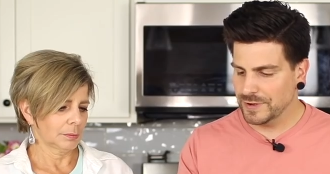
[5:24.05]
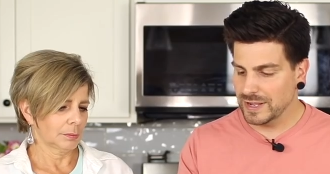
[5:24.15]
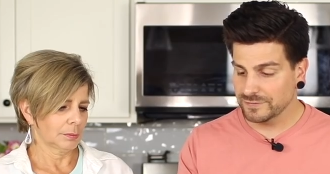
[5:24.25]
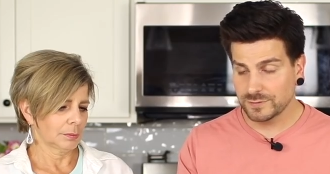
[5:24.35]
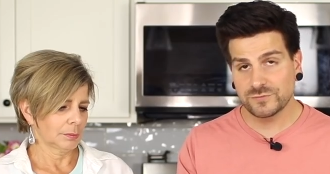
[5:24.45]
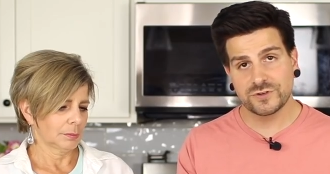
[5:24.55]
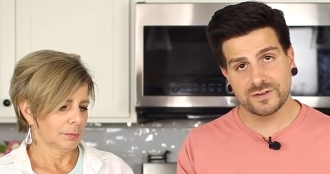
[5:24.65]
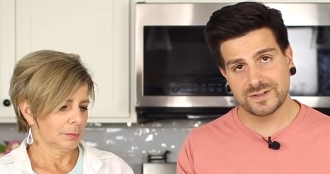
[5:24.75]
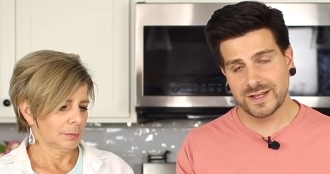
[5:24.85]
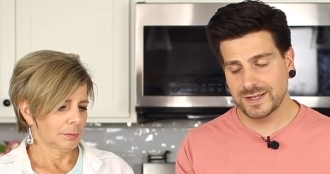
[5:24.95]
Speaker 1: we have some
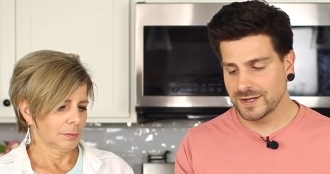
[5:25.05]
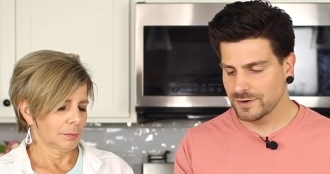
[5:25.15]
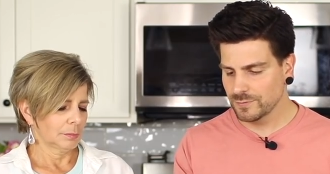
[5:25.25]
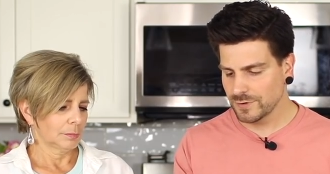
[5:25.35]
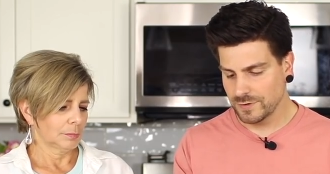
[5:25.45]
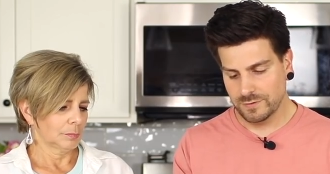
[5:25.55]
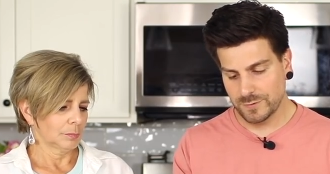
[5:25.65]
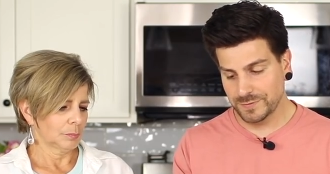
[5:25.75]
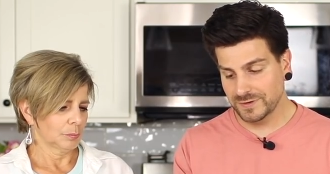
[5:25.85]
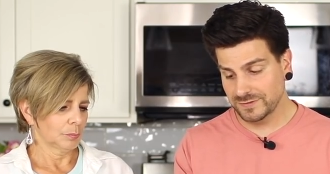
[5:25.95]
Just Egg here. We're
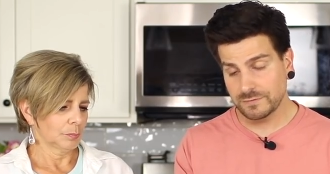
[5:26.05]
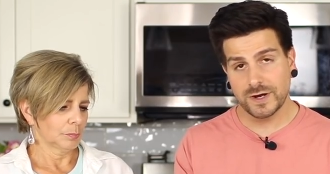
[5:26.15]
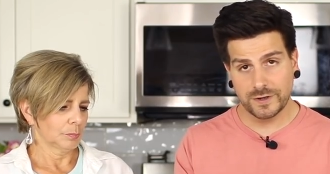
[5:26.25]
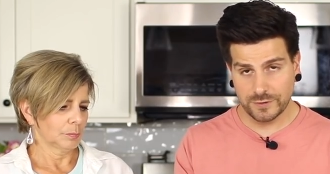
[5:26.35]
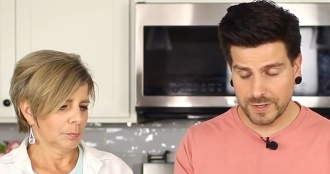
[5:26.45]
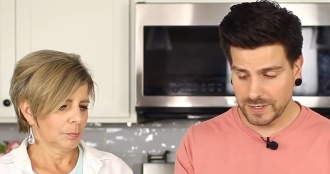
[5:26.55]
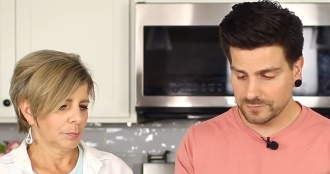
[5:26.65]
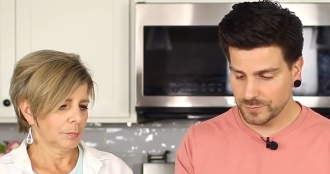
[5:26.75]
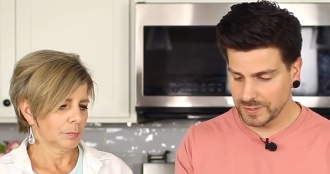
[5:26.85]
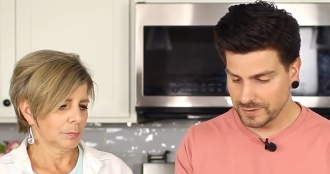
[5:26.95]
replacing regular
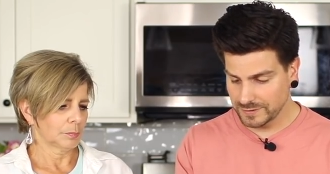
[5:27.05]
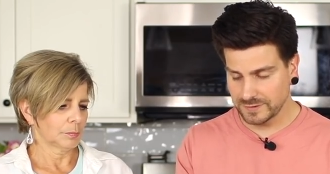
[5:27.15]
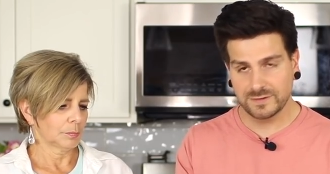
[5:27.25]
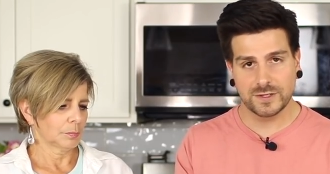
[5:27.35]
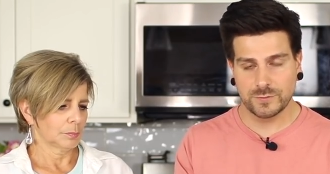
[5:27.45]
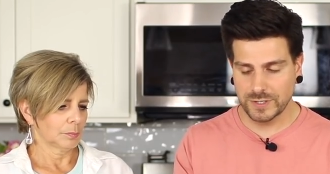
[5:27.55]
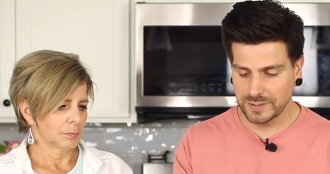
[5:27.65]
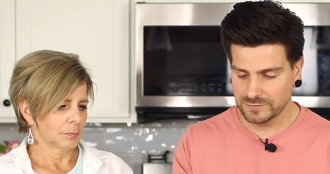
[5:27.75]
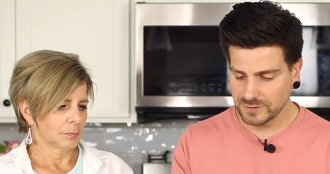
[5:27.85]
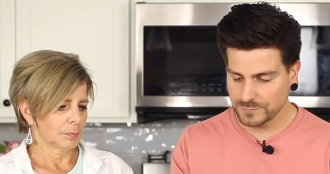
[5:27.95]
eggs with this liquid
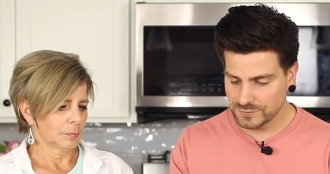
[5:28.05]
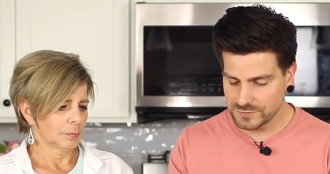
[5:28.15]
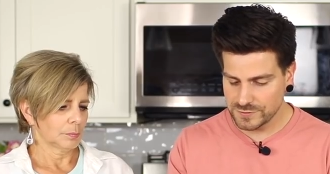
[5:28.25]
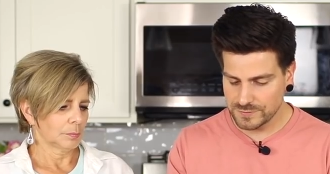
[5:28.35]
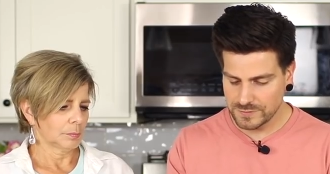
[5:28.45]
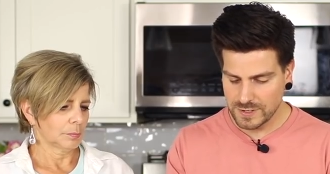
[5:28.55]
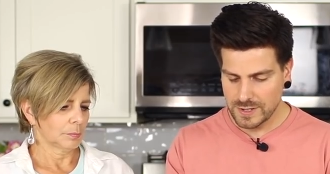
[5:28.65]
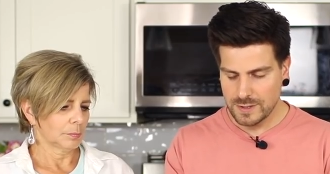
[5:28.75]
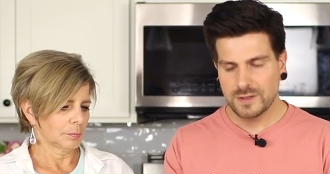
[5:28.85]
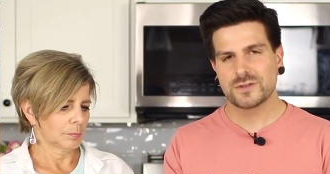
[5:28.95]
egg substitute.
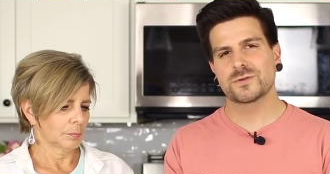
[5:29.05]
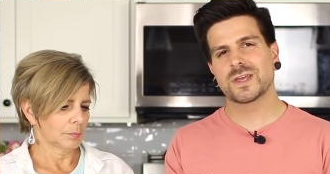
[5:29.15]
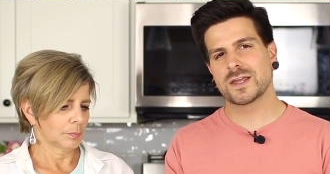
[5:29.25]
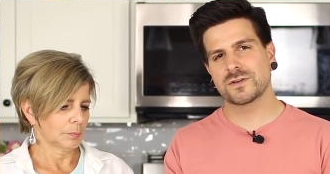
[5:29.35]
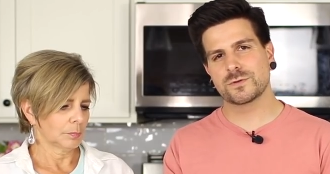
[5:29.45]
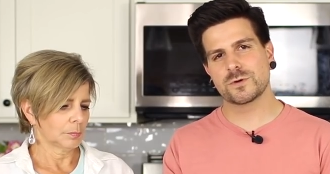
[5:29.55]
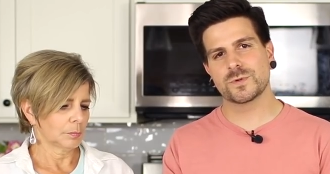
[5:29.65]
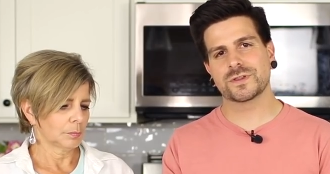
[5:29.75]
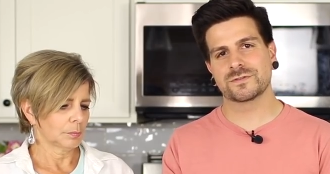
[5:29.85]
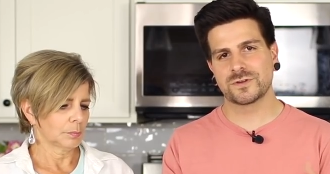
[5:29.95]
You can do it
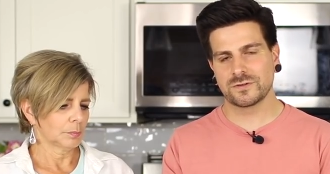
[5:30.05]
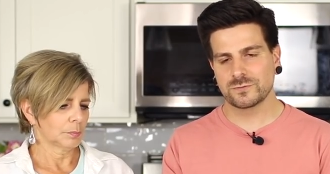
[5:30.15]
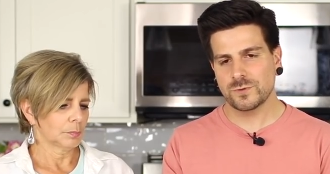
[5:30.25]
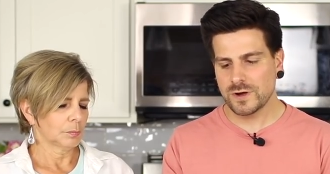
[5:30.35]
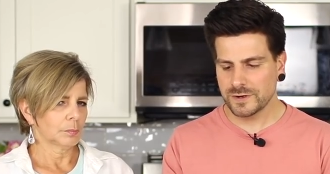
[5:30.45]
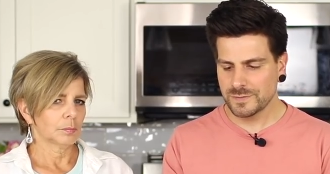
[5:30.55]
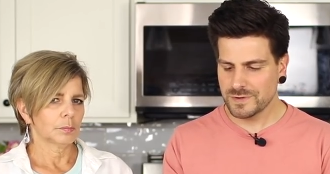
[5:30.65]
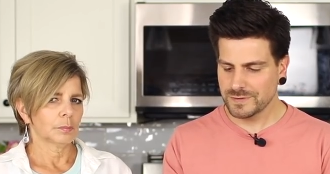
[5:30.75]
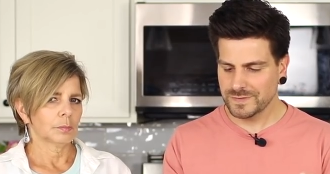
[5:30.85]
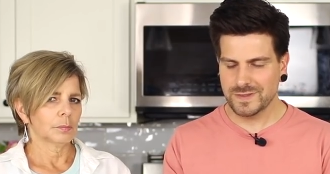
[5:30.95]
with just water,
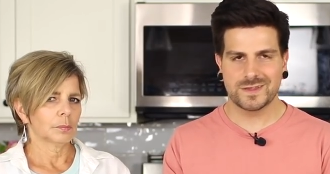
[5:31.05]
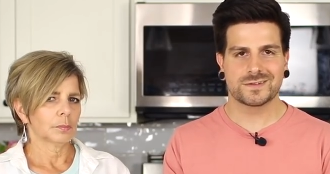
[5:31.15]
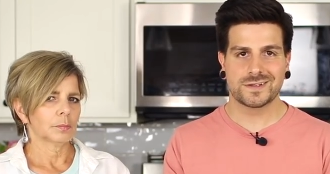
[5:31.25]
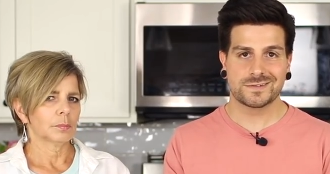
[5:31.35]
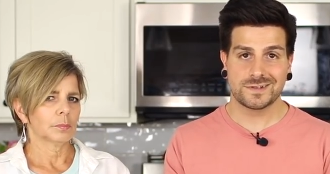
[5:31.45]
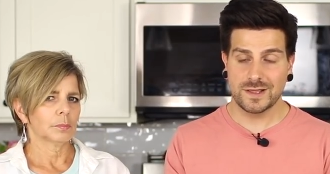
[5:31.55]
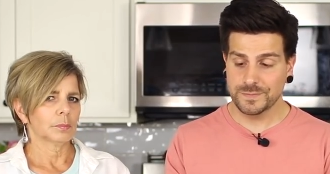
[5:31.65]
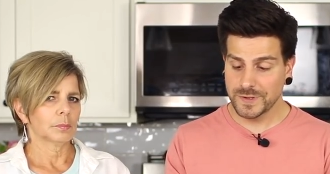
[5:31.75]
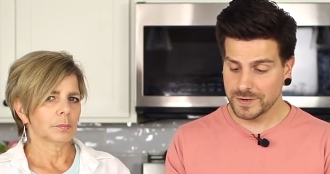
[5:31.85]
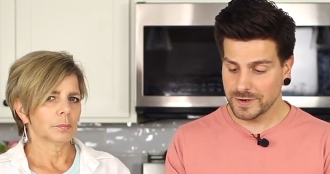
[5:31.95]
but we found that it tastes a
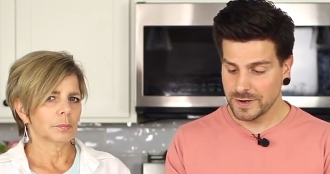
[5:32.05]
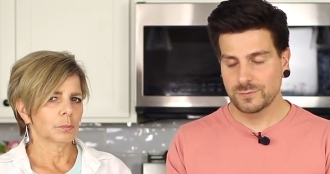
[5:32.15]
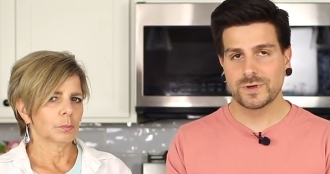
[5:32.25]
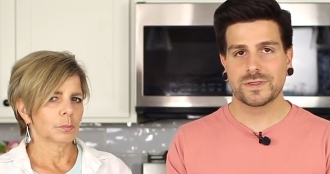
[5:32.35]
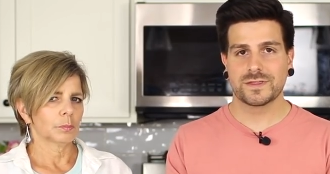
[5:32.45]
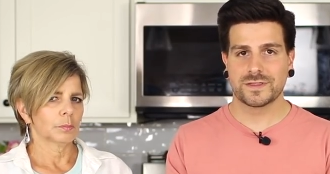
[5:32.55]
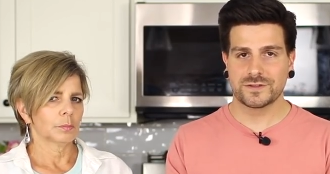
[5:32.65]
lot better with the